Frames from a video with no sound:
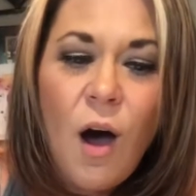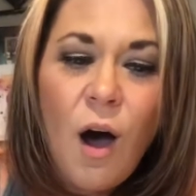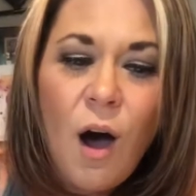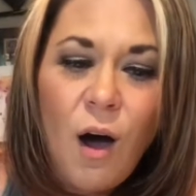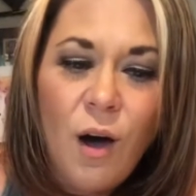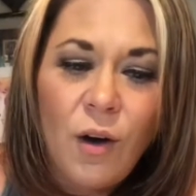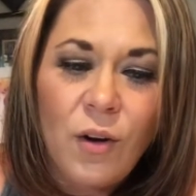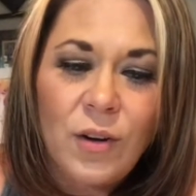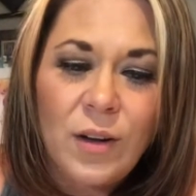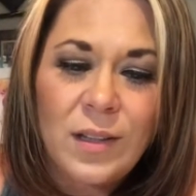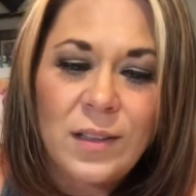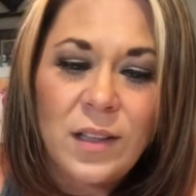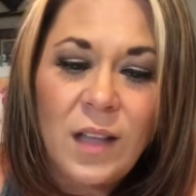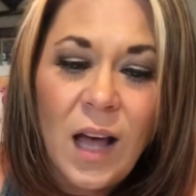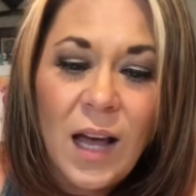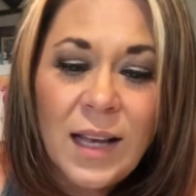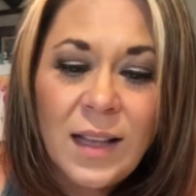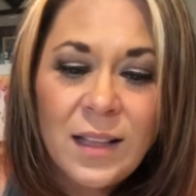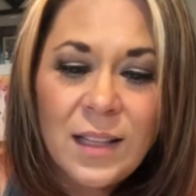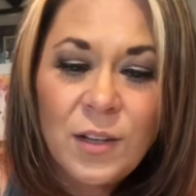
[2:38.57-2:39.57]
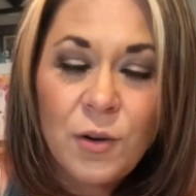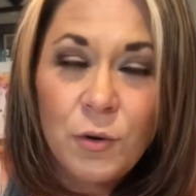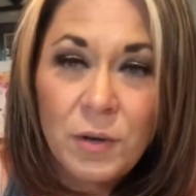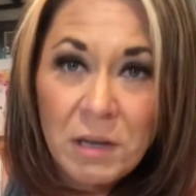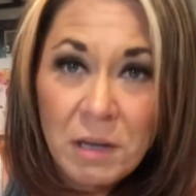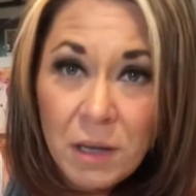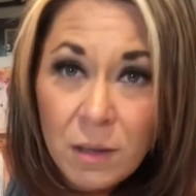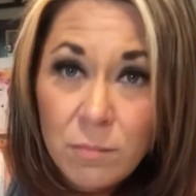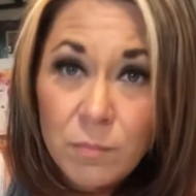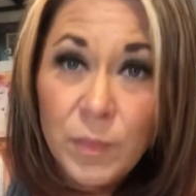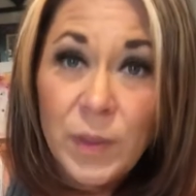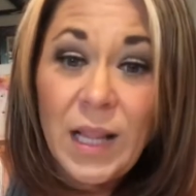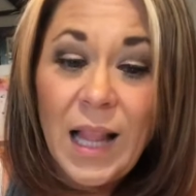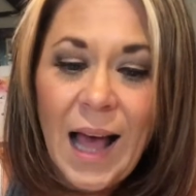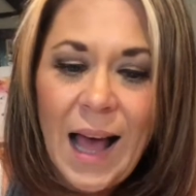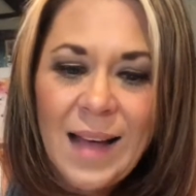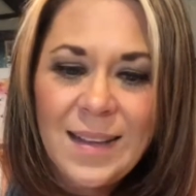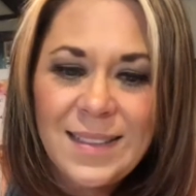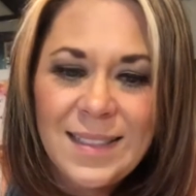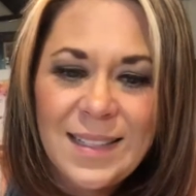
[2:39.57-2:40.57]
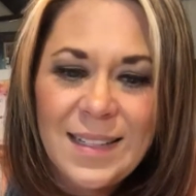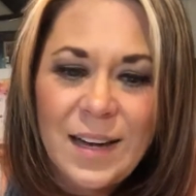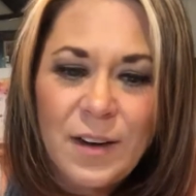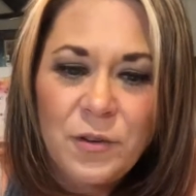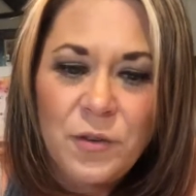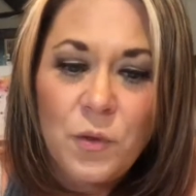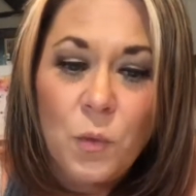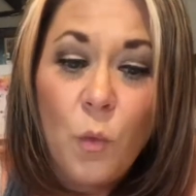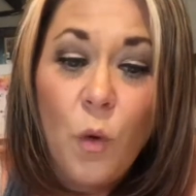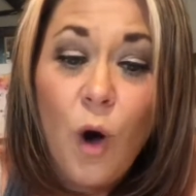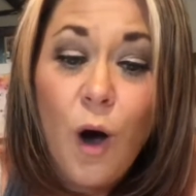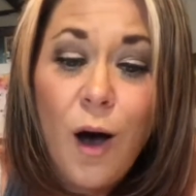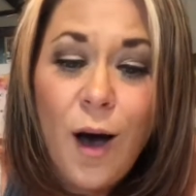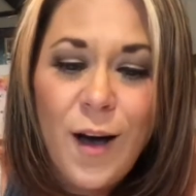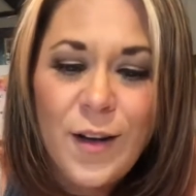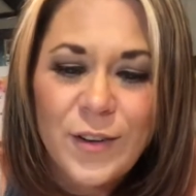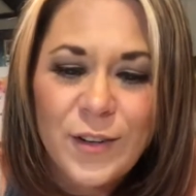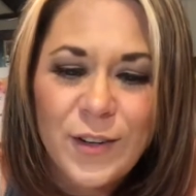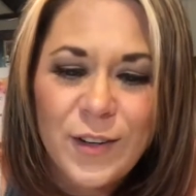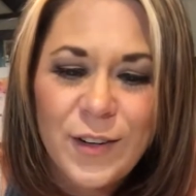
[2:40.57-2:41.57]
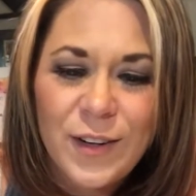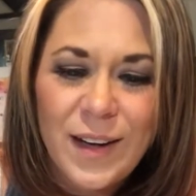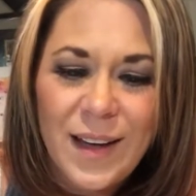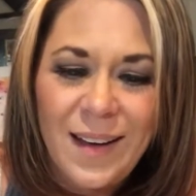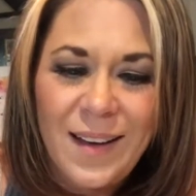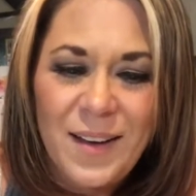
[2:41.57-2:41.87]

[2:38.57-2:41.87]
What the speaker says: are likely going to get blasted out of the water